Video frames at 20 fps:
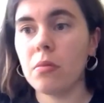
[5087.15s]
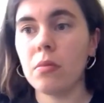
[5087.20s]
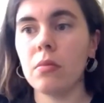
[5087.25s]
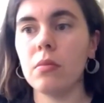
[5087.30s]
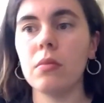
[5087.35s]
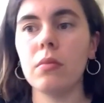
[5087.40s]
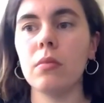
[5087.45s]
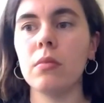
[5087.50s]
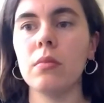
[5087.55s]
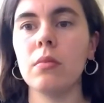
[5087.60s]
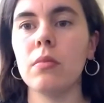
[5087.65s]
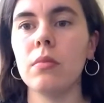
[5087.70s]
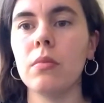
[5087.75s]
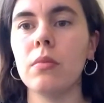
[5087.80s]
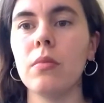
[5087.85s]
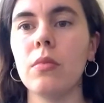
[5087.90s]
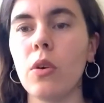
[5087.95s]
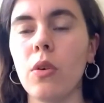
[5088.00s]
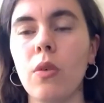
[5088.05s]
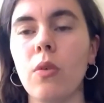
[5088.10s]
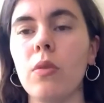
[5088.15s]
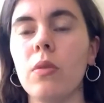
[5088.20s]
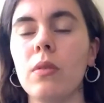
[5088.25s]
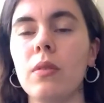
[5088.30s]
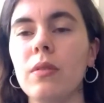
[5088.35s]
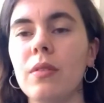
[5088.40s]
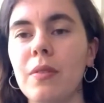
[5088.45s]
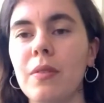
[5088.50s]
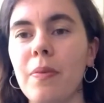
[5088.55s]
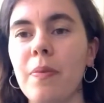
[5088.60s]

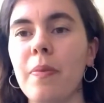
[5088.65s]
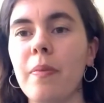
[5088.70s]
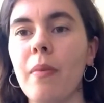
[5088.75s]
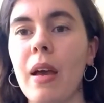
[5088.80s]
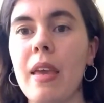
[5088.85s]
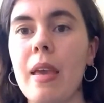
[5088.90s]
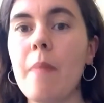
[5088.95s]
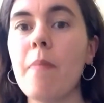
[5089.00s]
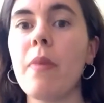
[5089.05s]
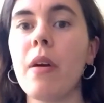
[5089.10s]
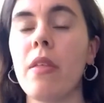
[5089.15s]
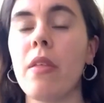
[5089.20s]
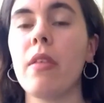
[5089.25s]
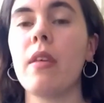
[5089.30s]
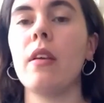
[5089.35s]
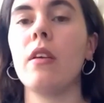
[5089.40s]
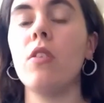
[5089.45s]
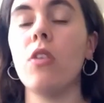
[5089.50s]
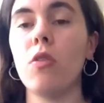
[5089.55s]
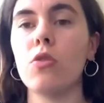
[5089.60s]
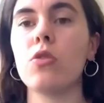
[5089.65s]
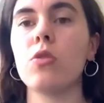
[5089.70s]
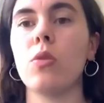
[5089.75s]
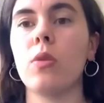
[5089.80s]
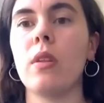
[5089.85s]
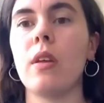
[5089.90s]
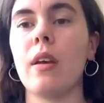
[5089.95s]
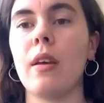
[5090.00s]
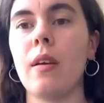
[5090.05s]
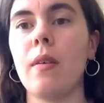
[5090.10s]
No, my empathy goes
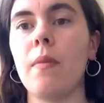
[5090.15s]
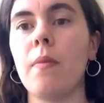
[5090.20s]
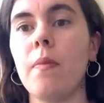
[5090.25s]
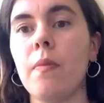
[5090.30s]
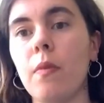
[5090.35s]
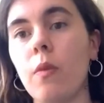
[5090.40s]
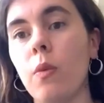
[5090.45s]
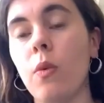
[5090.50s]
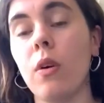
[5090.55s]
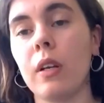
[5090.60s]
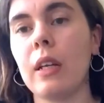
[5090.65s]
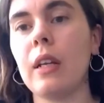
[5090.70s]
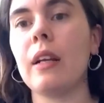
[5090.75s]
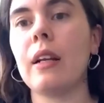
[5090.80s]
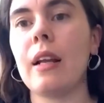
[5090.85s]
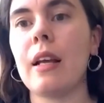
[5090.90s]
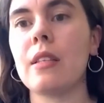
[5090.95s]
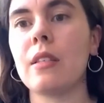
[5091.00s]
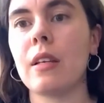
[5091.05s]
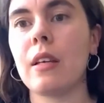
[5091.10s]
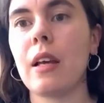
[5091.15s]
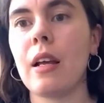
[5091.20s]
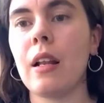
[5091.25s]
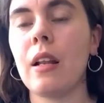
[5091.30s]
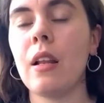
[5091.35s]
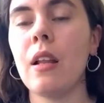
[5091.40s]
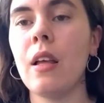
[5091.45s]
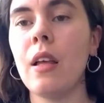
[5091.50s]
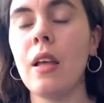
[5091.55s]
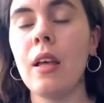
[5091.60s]
to the working class
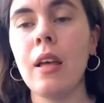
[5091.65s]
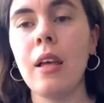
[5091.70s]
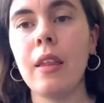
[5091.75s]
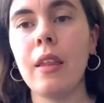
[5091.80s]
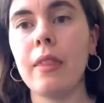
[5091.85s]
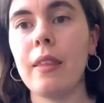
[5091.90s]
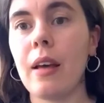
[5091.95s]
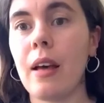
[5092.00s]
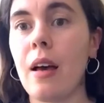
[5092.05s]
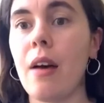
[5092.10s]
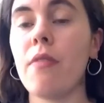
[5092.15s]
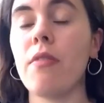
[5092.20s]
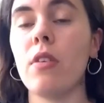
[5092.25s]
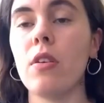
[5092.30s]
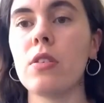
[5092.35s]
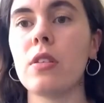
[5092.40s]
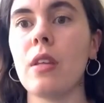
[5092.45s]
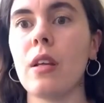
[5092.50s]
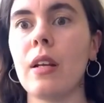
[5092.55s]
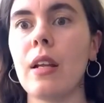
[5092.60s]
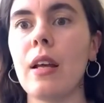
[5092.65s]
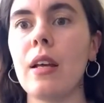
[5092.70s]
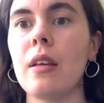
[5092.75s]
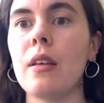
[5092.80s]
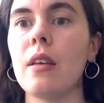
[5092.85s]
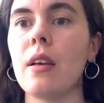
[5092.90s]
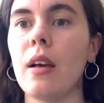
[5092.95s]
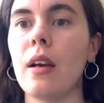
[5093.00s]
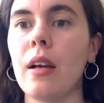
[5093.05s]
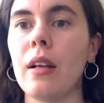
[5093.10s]
girl that have lost an
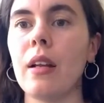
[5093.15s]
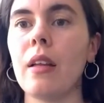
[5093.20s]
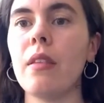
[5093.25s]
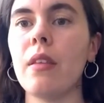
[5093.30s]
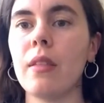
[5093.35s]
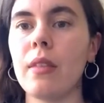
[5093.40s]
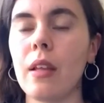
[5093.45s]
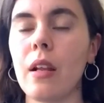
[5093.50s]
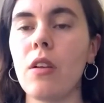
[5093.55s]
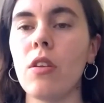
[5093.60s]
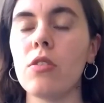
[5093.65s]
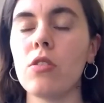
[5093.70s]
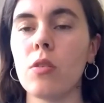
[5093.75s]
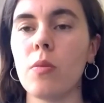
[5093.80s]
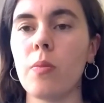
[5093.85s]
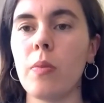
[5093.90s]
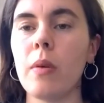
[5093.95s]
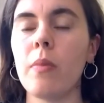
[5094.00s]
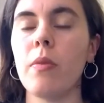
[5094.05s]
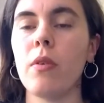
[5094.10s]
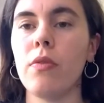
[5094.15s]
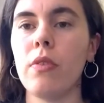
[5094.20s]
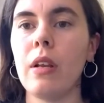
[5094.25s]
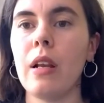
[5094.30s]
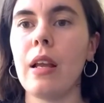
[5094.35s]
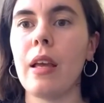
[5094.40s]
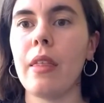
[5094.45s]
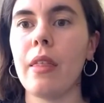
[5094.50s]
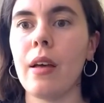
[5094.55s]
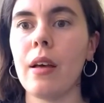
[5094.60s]
eye, and I think that lots of people
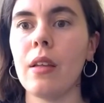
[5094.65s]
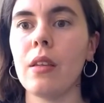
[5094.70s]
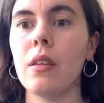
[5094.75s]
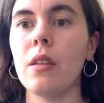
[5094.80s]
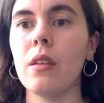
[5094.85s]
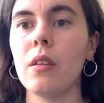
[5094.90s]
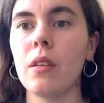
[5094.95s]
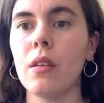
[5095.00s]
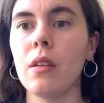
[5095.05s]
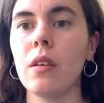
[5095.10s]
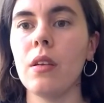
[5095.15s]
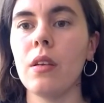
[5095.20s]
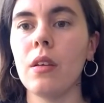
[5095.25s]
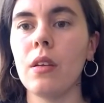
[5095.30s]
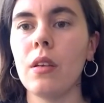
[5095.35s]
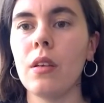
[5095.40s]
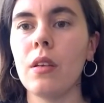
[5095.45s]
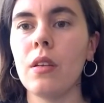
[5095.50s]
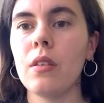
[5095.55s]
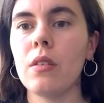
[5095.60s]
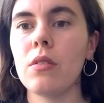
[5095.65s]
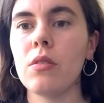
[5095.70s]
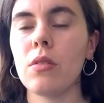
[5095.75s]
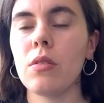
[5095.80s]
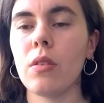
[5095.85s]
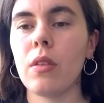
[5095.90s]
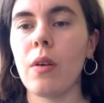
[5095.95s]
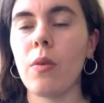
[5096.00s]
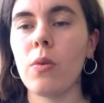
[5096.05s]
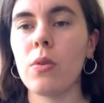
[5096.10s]
feel like that.
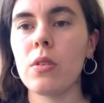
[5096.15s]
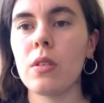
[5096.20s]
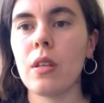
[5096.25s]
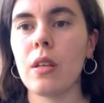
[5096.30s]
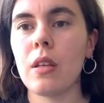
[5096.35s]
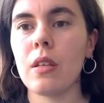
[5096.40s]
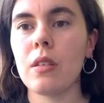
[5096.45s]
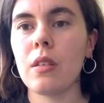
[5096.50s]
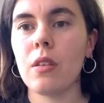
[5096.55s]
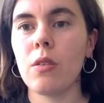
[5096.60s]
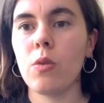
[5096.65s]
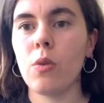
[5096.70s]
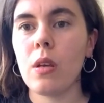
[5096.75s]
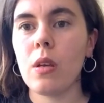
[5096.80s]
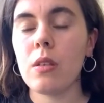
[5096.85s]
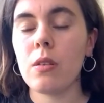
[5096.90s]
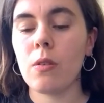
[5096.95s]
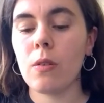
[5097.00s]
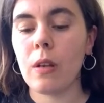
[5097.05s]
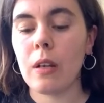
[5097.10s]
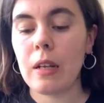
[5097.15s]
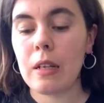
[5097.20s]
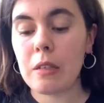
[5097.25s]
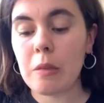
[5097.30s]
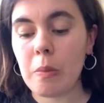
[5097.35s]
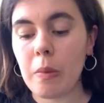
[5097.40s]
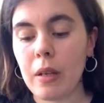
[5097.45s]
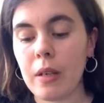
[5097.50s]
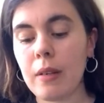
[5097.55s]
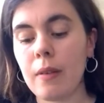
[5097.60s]
So that was the situation in
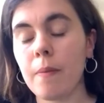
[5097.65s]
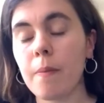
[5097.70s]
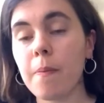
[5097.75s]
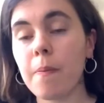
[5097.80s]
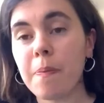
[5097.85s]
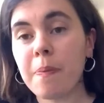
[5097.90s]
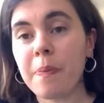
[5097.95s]
Spain.